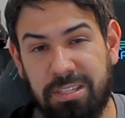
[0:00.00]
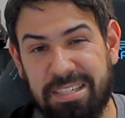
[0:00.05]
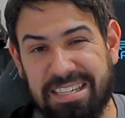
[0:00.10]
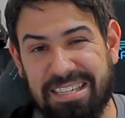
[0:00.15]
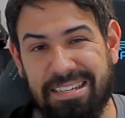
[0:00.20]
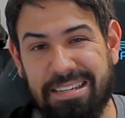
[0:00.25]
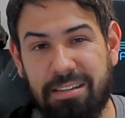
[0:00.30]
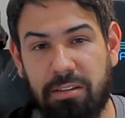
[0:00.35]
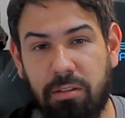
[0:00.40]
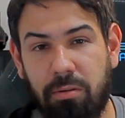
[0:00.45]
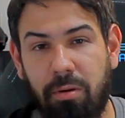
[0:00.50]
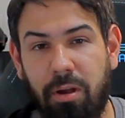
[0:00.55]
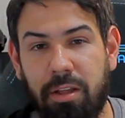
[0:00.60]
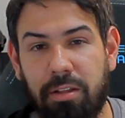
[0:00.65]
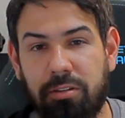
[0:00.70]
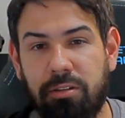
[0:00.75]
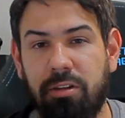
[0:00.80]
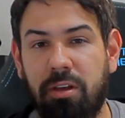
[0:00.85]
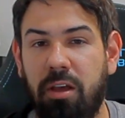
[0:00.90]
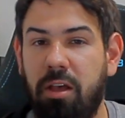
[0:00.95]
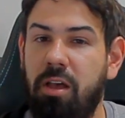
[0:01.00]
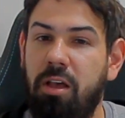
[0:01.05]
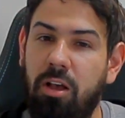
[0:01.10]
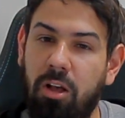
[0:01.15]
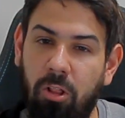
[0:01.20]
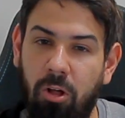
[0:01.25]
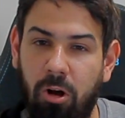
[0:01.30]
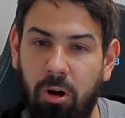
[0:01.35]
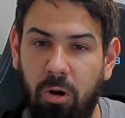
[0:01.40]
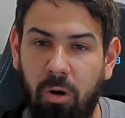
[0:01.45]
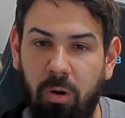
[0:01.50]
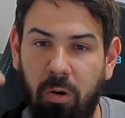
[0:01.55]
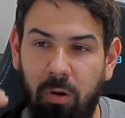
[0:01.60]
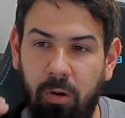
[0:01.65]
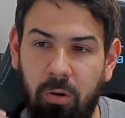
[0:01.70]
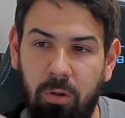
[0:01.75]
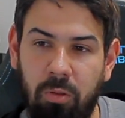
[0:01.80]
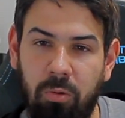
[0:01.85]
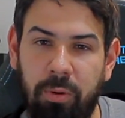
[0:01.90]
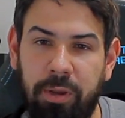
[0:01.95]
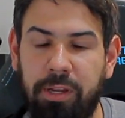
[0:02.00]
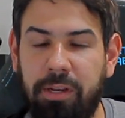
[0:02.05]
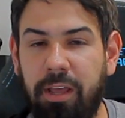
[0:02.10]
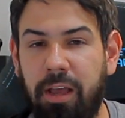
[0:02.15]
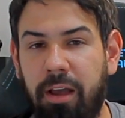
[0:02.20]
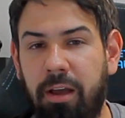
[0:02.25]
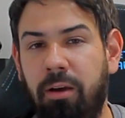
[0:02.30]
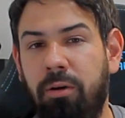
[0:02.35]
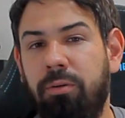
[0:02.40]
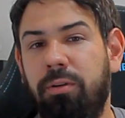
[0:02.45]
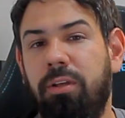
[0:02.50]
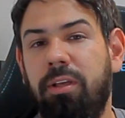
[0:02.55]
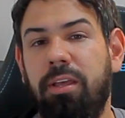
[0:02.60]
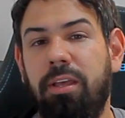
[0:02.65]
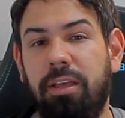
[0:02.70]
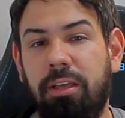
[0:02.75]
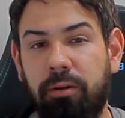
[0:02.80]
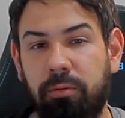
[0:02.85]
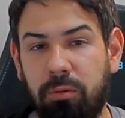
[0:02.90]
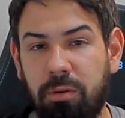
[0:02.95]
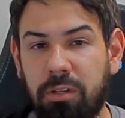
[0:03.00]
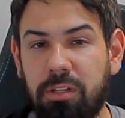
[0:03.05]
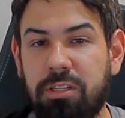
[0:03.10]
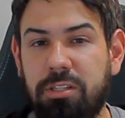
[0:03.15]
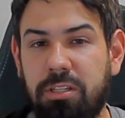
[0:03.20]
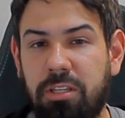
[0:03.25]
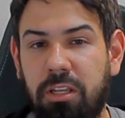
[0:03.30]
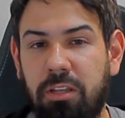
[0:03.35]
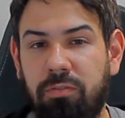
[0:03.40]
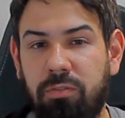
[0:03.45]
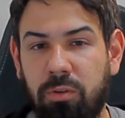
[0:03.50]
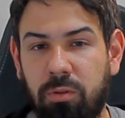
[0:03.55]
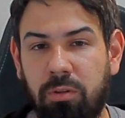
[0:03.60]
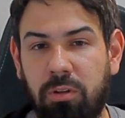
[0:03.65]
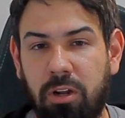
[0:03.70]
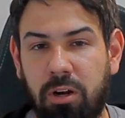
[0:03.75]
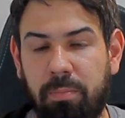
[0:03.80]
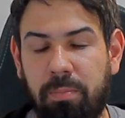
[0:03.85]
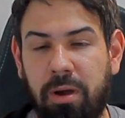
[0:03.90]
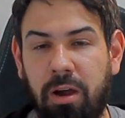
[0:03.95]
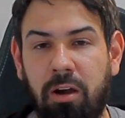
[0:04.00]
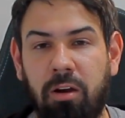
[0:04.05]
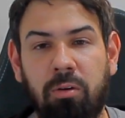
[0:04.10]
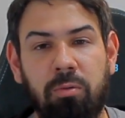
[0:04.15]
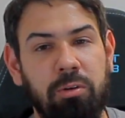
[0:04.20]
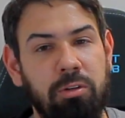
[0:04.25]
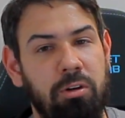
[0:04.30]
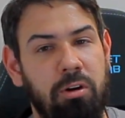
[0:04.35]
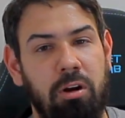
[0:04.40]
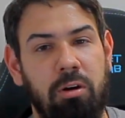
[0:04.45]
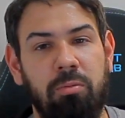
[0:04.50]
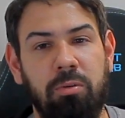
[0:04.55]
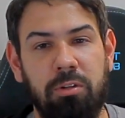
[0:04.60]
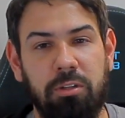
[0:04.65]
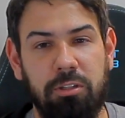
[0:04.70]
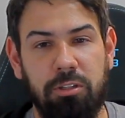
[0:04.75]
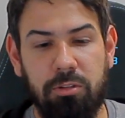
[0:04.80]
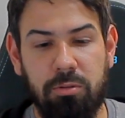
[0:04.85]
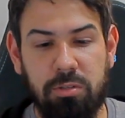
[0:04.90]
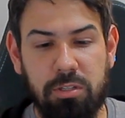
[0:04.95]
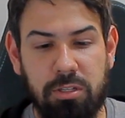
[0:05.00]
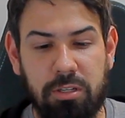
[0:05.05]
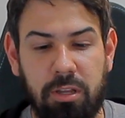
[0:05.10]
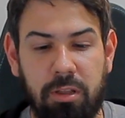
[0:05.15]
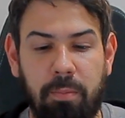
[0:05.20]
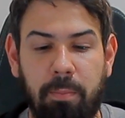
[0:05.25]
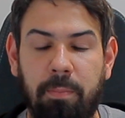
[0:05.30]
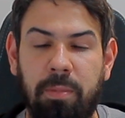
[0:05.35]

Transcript: 16 threads, clock all the way down and really save you a lot of power when you're not really using it.